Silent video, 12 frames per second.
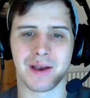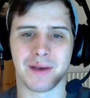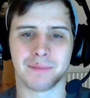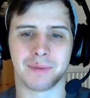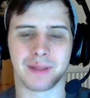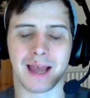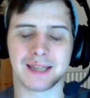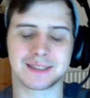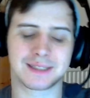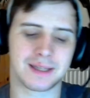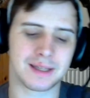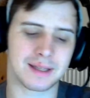but that is.
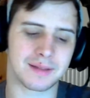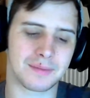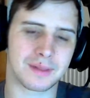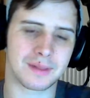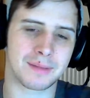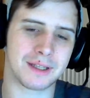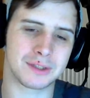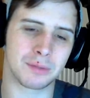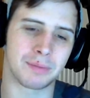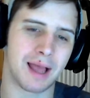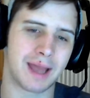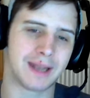The initial
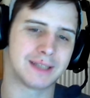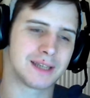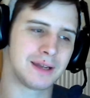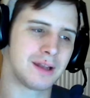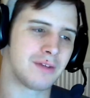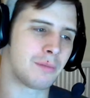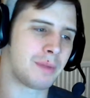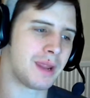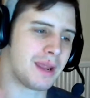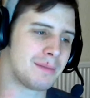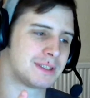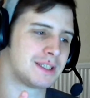plan is, and I'm
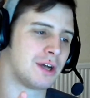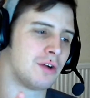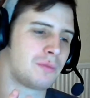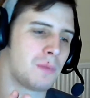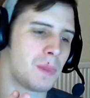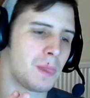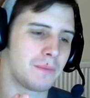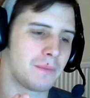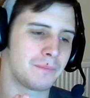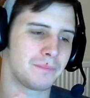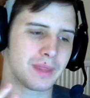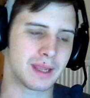repeating myself,
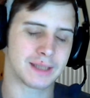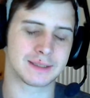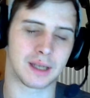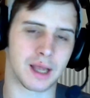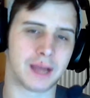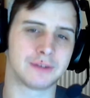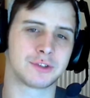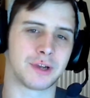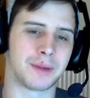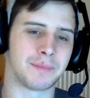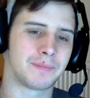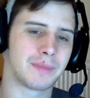is the live
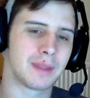stream.